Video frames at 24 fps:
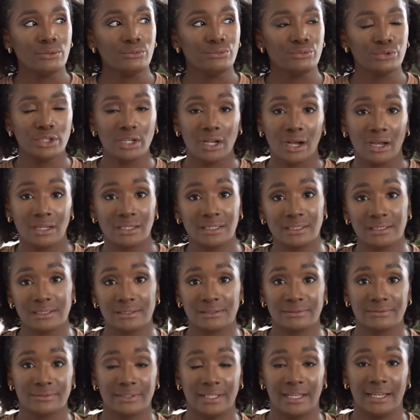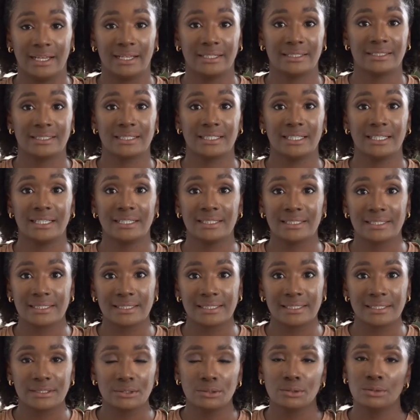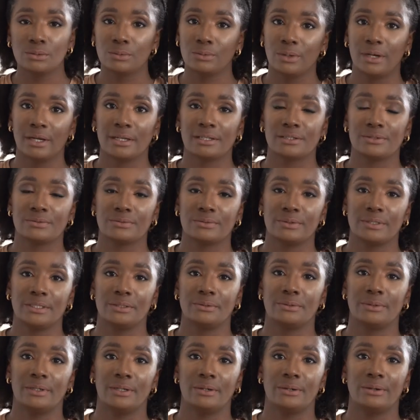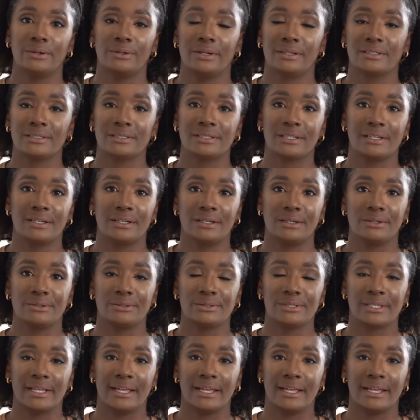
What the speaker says: regardless of that, it still works really well on us girls.